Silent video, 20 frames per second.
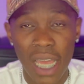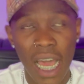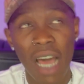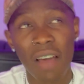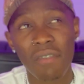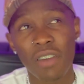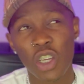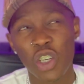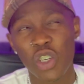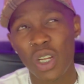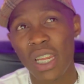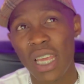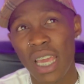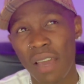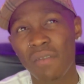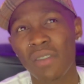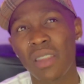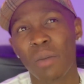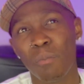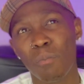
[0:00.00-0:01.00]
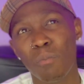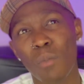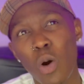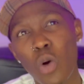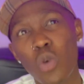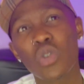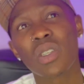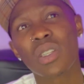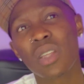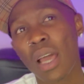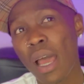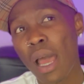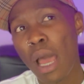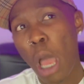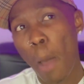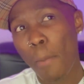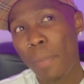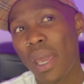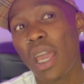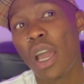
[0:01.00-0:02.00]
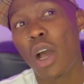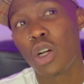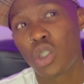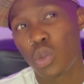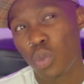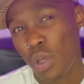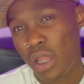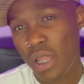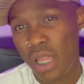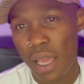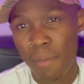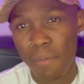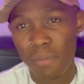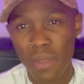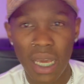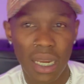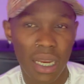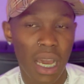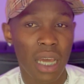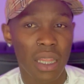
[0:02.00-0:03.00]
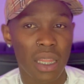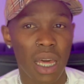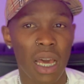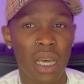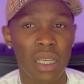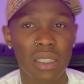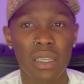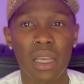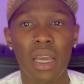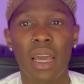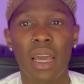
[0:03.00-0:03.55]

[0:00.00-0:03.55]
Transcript: I've actually have the most payouts with them than others.